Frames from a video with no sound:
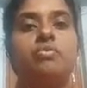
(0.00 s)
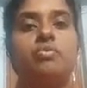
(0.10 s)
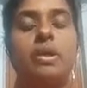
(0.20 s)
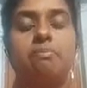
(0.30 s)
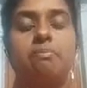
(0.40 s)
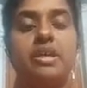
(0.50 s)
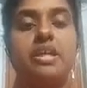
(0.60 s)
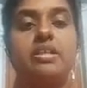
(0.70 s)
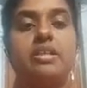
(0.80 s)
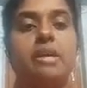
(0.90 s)

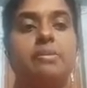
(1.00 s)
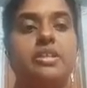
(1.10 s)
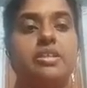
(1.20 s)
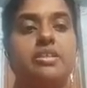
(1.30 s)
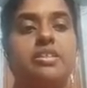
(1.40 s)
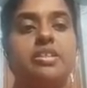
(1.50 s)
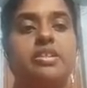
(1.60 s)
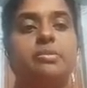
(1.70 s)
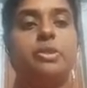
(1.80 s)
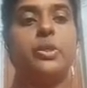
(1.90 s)
complete capital letter
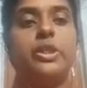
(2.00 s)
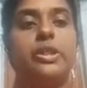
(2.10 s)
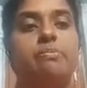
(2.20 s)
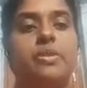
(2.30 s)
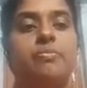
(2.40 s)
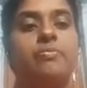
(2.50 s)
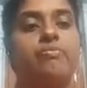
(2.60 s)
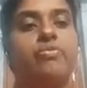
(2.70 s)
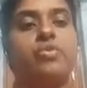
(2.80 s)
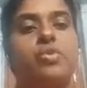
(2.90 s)
WEB,
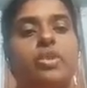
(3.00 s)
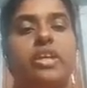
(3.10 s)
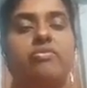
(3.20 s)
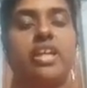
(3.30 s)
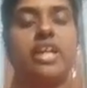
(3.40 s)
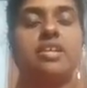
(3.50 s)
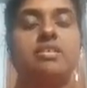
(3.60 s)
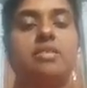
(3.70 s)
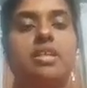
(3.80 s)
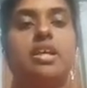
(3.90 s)
so that we can
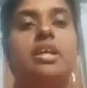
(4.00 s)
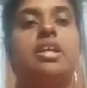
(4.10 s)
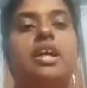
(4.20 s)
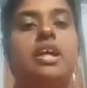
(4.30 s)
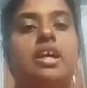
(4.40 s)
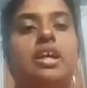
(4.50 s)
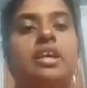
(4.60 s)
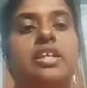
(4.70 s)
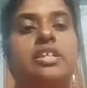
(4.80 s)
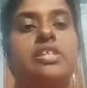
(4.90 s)

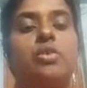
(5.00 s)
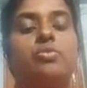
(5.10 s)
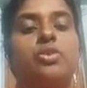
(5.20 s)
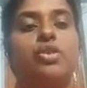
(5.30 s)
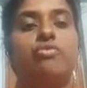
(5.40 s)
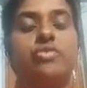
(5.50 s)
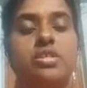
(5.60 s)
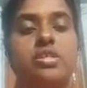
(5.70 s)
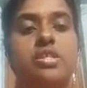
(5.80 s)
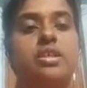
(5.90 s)
that is the output of
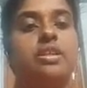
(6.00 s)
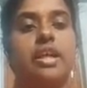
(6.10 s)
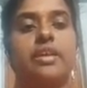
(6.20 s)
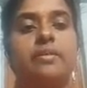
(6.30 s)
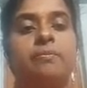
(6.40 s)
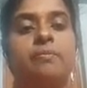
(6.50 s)
this line.